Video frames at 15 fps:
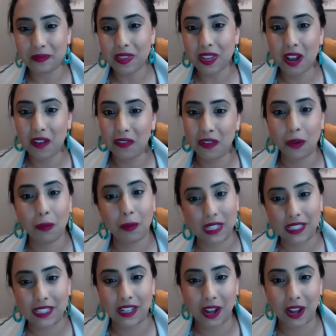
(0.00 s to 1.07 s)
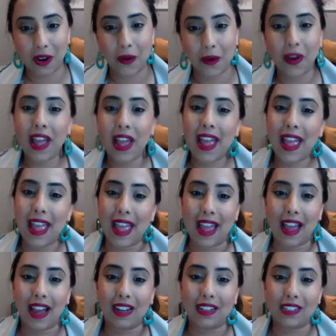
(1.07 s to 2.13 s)
a few months ago.
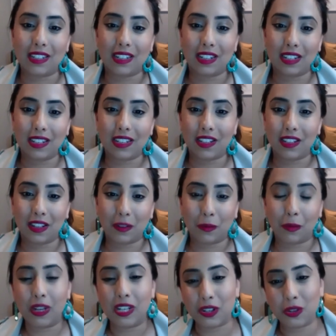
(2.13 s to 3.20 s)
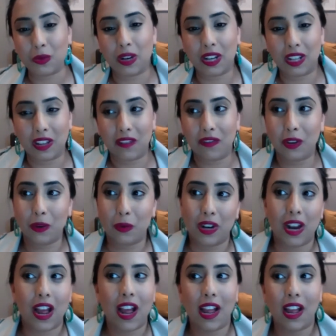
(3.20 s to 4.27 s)
And we just want to give you an,
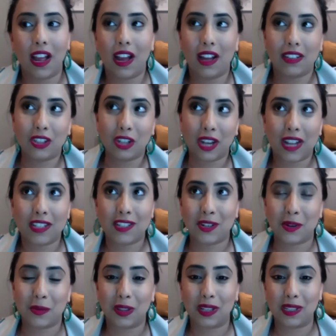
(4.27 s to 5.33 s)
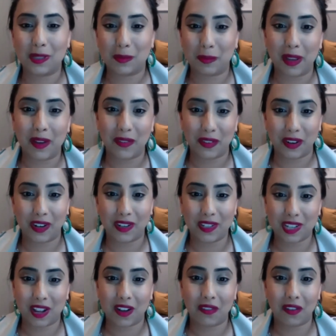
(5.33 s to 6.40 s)
a, a chance to really speak for
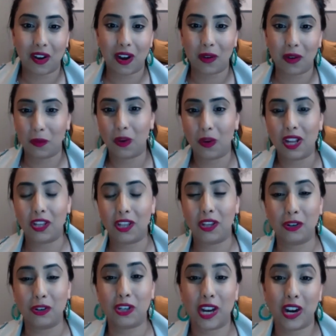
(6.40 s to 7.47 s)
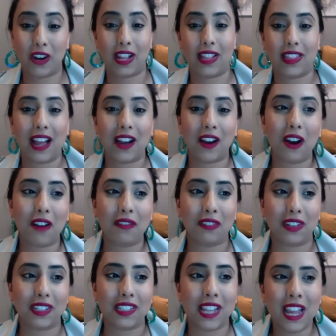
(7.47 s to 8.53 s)
yourself on what you shared at that
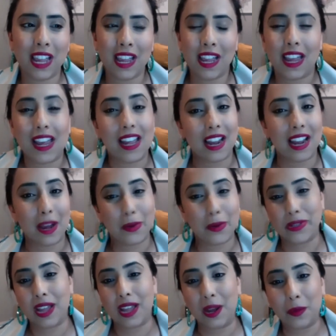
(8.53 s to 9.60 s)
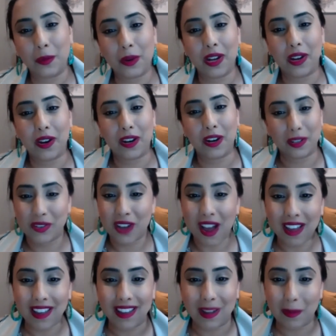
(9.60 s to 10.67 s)
conference. And I was like, what are you
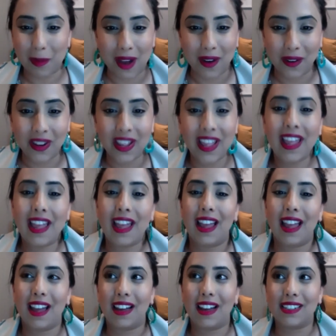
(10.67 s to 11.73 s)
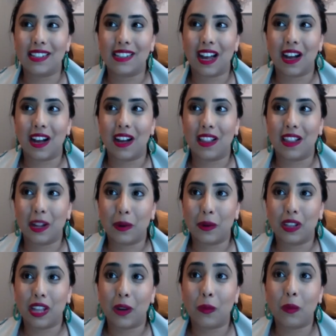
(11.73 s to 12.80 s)
talking about? And uh, they were
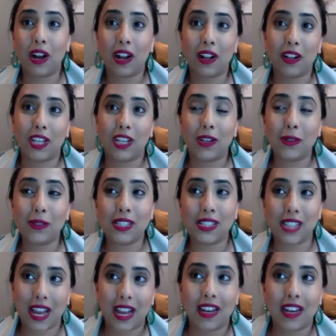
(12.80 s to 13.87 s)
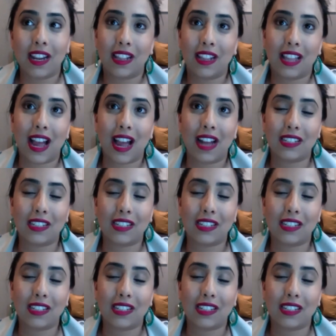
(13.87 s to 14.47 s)
like, well, you said that